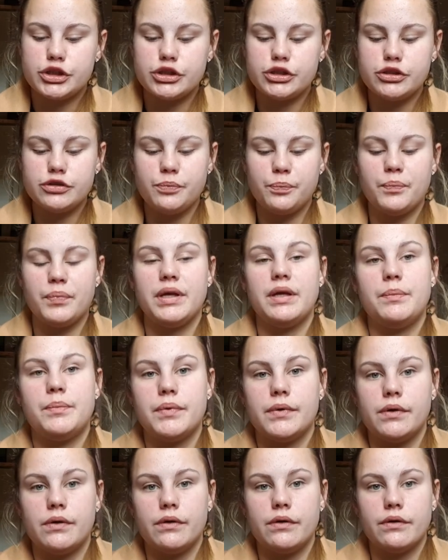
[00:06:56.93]
two
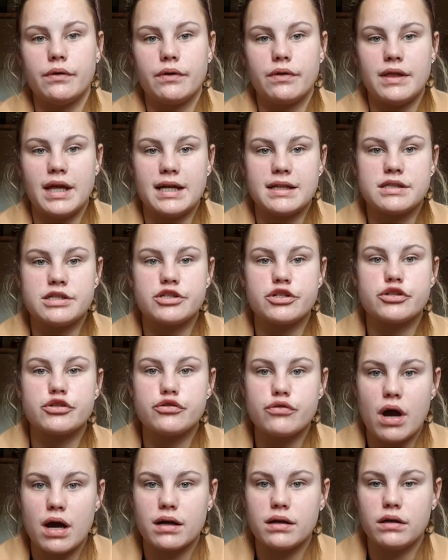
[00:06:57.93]
people that
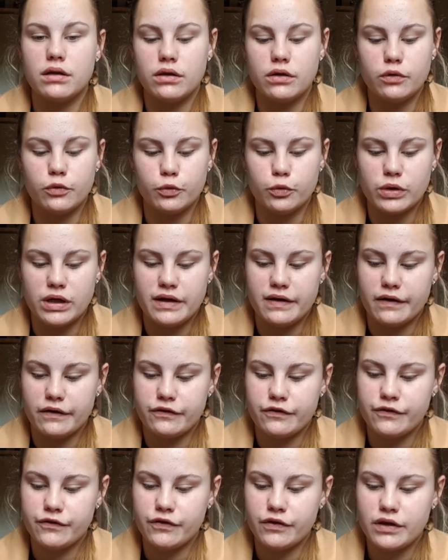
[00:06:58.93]
struggle
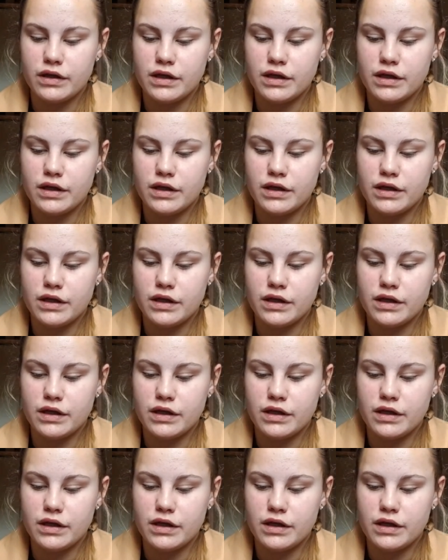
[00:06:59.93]
with